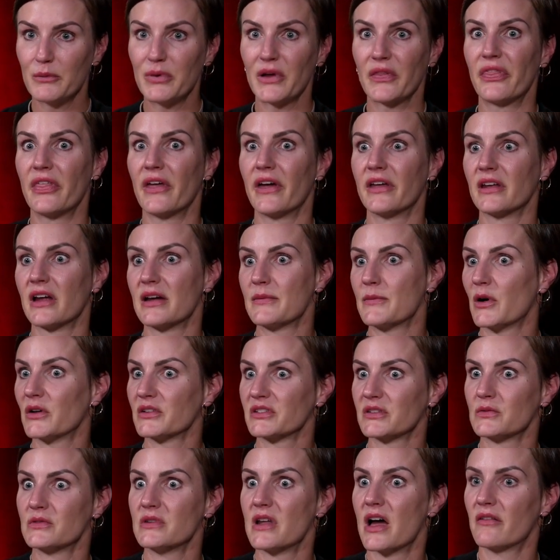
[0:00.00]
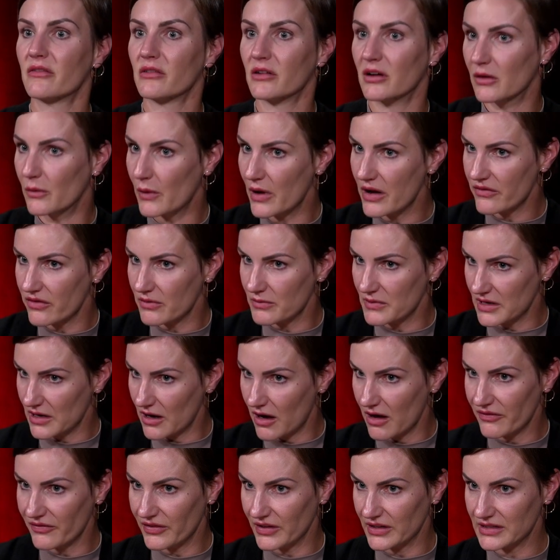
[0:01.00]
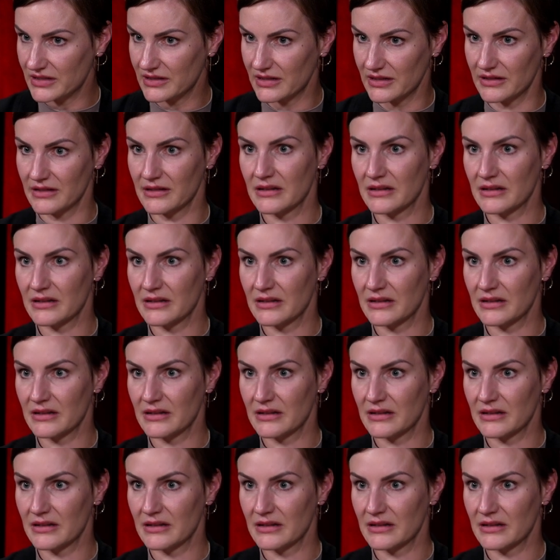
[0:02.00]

but then I'm also never away from the office.